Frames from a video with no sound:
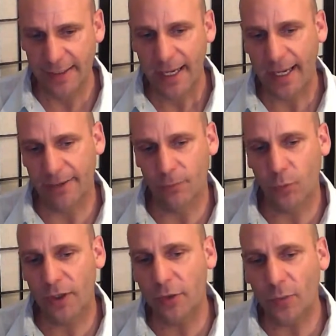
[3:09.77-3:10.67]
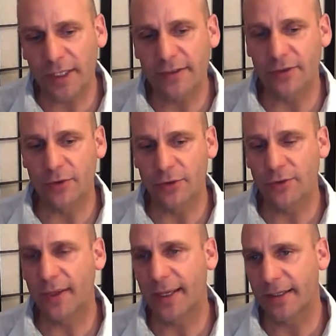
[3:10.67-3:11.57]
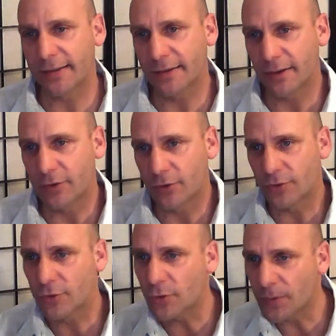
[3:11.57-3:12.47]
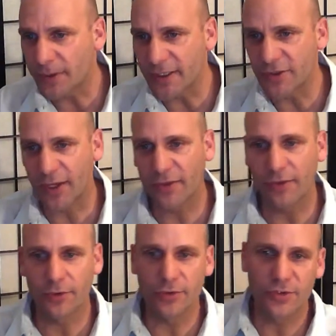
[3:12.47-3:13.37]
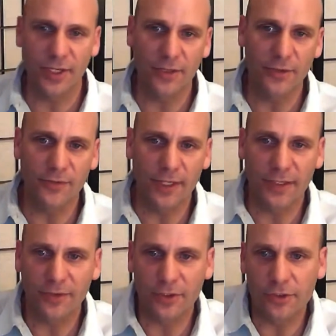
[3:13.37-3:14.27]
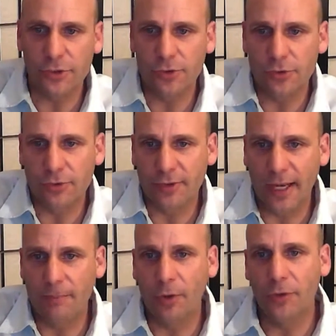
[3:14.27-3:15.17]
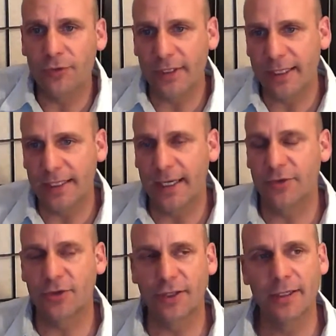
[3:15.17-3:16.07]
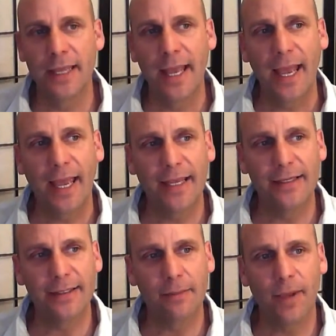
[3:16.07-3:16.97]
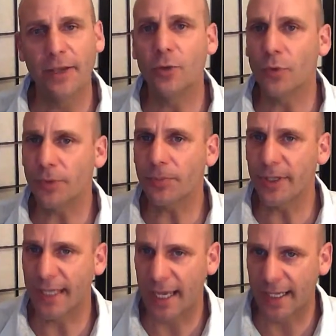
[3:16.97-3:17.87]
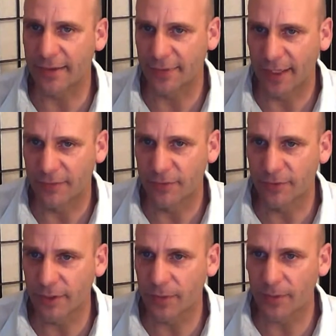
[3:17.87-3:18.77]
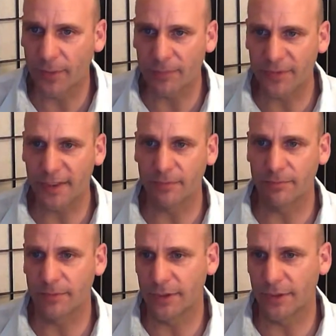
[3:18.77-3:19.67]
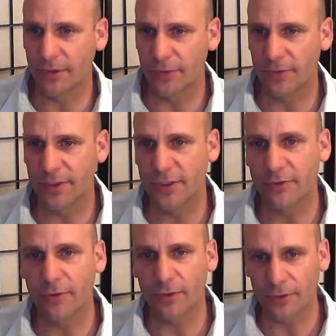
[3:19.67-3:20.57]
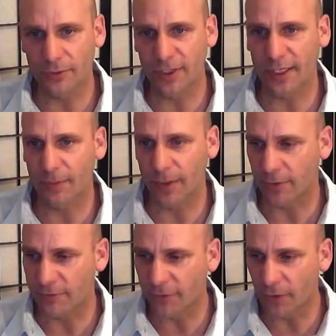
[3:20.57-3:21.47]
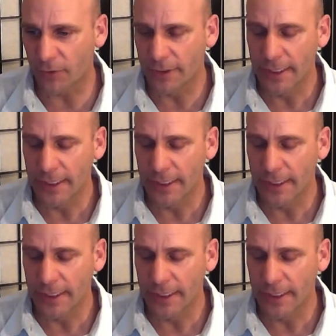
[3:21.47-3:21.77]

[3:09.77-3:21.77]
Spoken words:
And one of the ways that you do that is that you talk with each other, that you share your feelings, that you create bonds and connection, and you work pretty hard at that. If you really want to upset a 13-year-old girl, take away her phone.